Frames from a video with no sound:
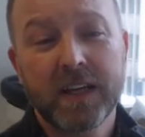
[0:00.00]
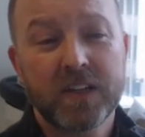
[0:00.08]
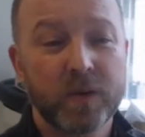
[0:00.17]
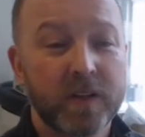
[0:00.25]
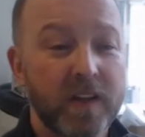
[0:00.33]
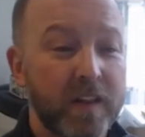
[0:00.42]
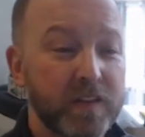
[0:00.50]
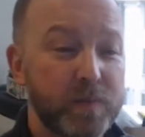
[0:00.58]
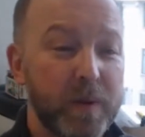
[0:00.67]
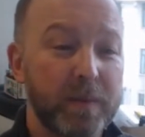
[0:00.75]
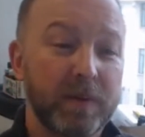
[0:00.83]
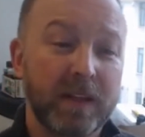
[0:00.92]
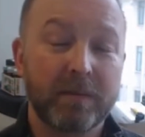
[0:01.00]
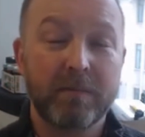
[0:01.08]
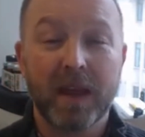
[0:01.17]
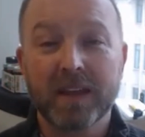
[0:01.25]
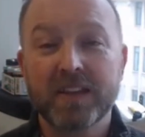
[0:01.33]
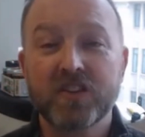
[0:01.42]
to acknowledge people like
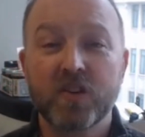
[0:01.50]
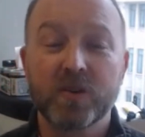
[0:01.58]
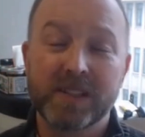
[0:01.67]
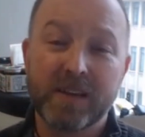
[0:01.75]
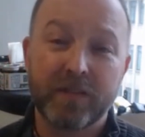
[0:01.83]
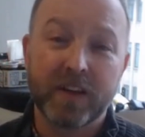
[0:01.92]
Marie-Joseph